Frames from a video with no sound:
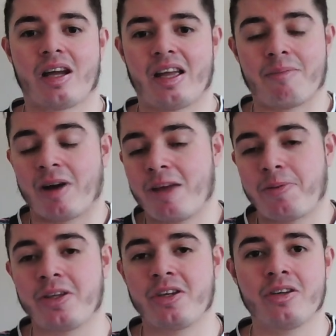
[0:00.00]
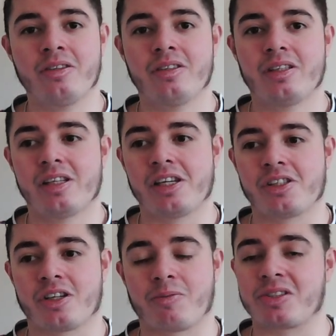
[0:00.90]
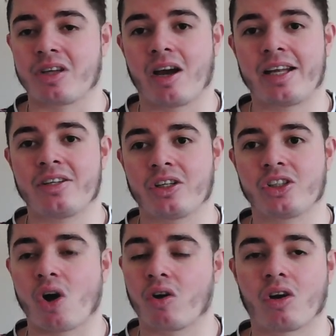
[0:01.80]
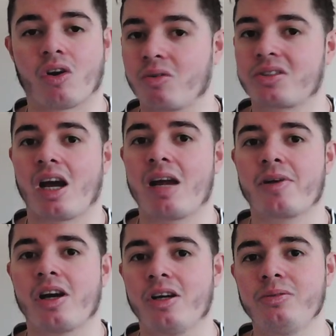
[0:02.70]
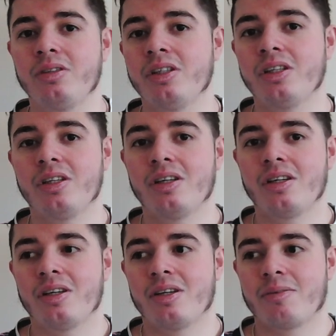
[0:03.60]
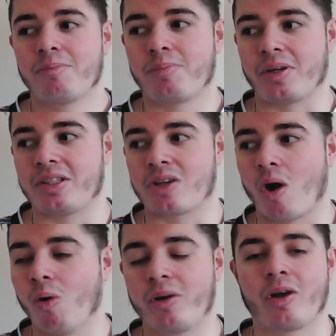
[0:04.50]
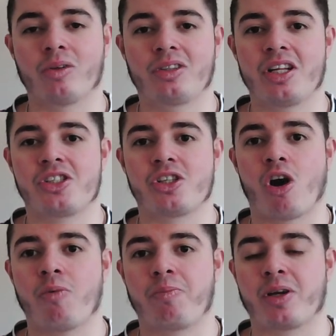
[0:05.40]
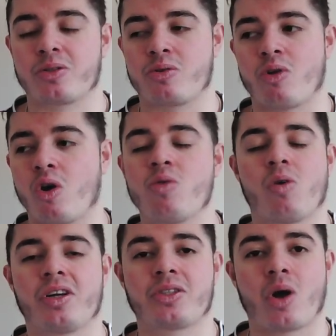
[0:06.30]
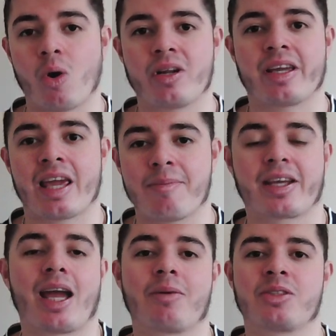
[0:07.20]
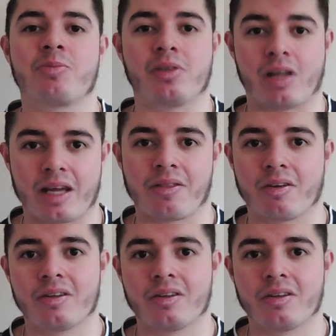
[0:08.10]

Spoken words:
In my opinion, he should have resigned and gone a long time ago, but he's holding on to this job because no one is holding him accountable either.